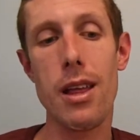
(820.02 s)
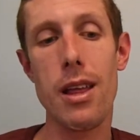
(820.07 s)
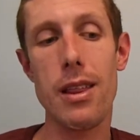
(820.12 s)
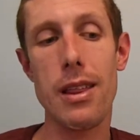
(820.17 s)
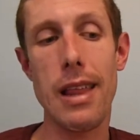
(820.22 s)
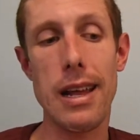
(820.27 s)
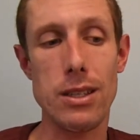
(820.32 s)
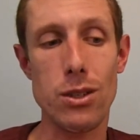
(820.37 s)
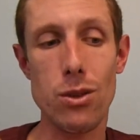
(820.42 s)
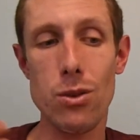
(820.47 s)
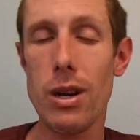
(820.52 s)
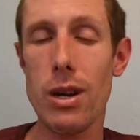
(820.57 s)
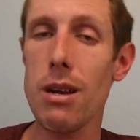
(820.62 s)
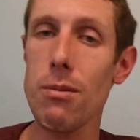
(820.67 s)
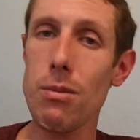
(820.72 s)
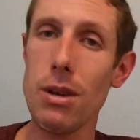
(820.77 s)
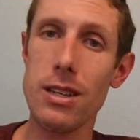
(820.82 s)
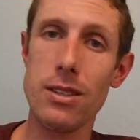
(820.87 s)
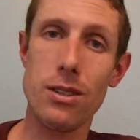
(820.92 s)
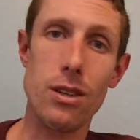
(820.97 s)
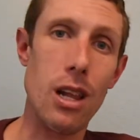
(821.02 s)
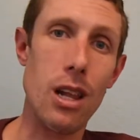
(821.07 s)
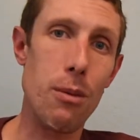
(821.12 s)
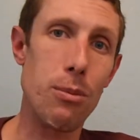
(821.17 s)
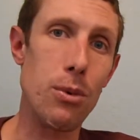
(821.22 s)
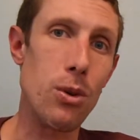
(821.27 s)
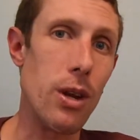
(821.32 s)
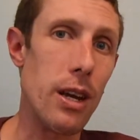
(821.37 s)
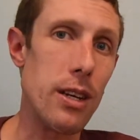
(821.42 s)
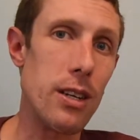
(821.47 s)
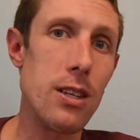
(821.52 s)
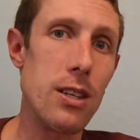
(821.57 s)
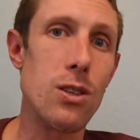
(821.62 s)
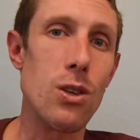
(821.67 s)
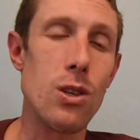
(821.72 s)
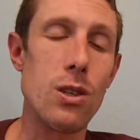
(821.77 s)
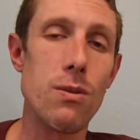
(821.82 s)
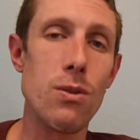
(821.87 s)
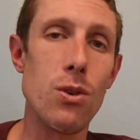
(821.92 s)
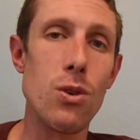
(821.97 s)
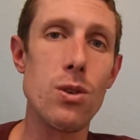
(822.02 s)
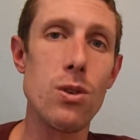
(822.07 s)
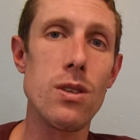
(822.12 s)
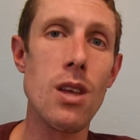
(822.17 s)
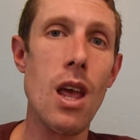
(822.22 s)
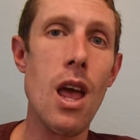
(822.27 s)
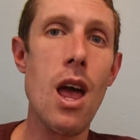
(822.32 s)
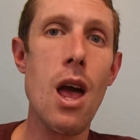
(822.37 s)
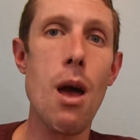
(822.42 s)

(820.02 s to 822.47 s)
that's great because it'll help you digest those foods,